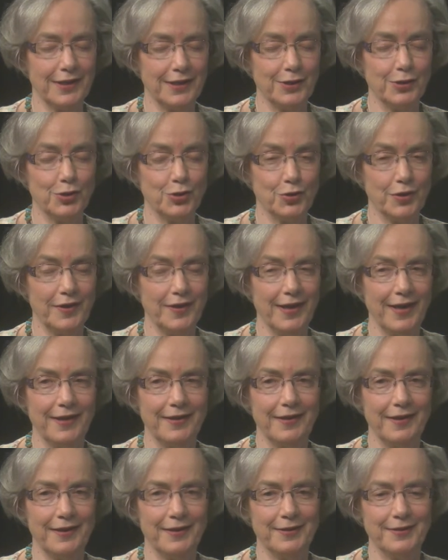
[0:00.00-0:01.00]
enjoy
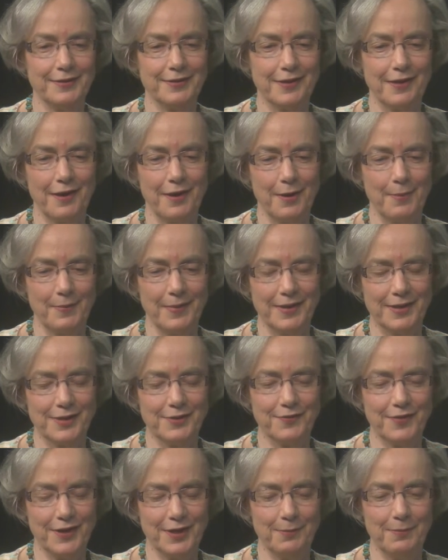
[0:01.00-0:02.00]
that. And um,
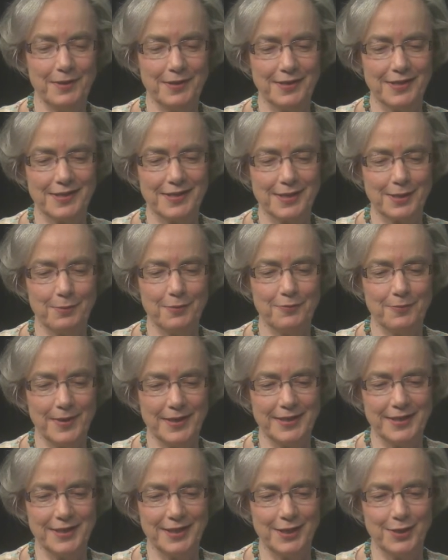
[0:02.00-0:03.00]
it's funny because some of
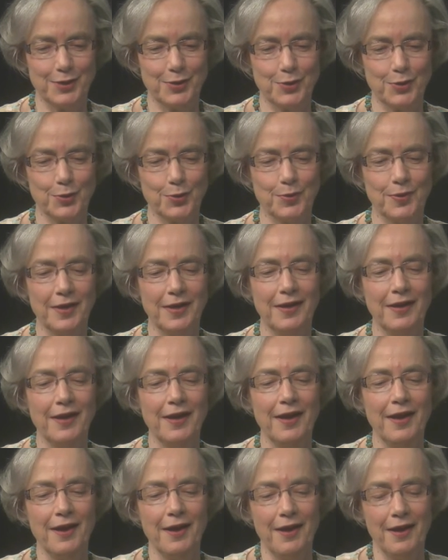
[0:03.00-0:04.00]
my teens who
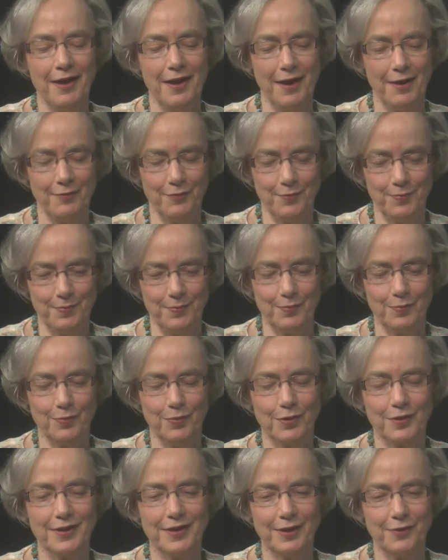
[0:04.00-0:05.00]
have
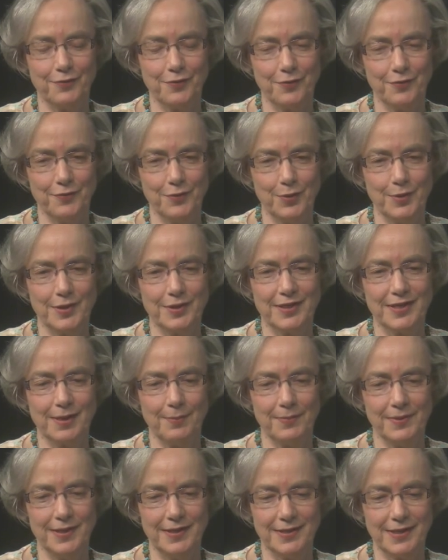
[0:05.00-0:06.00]
worked there for a few years,
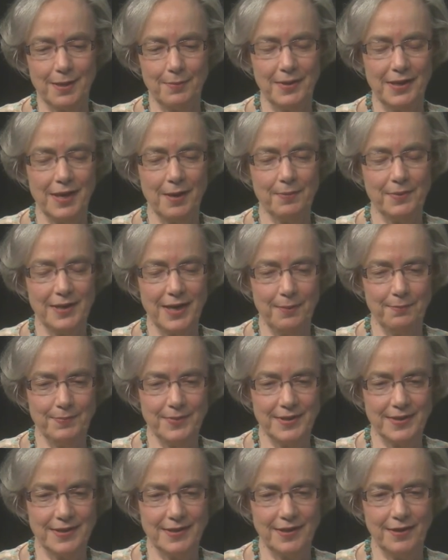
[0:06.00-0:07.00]
somebody's coming up and I'm
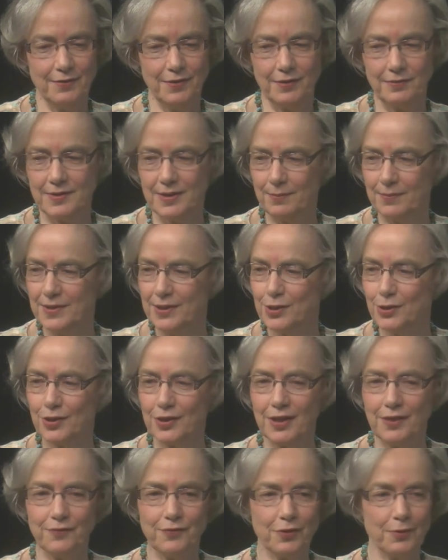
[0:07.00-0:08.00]
busy and that somebody's
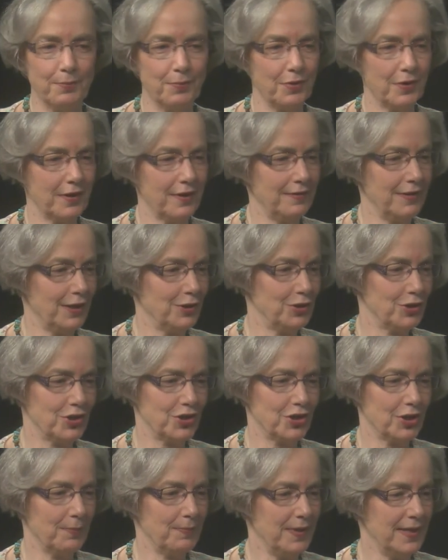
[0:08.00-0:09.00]
looking for a book and they'll
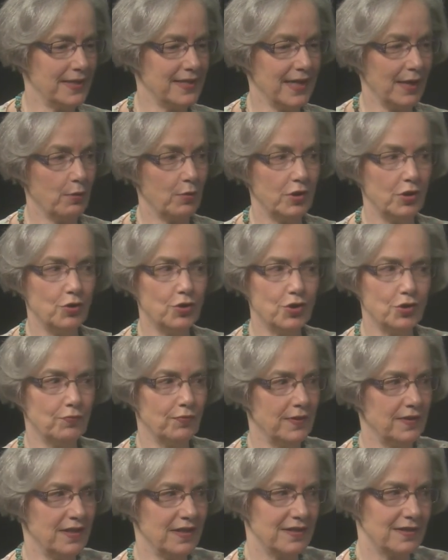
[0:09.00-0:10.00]
just jump in and say, you should
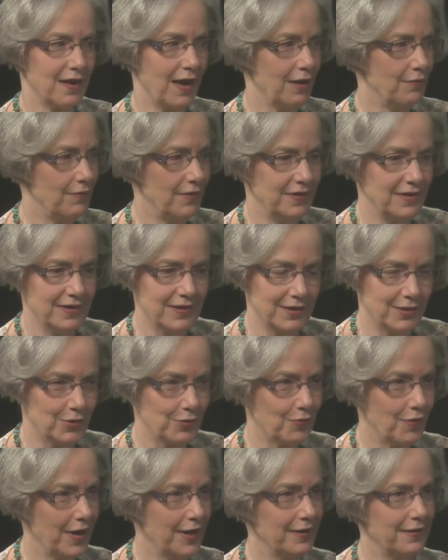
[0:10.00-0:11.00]
read this, I read this, it's
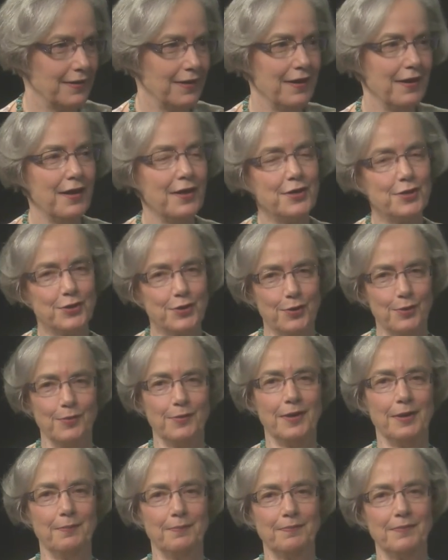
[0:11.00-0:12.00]
great.
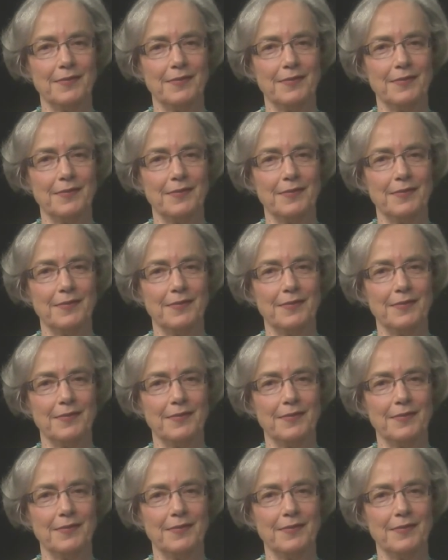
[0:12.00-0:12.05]
So um,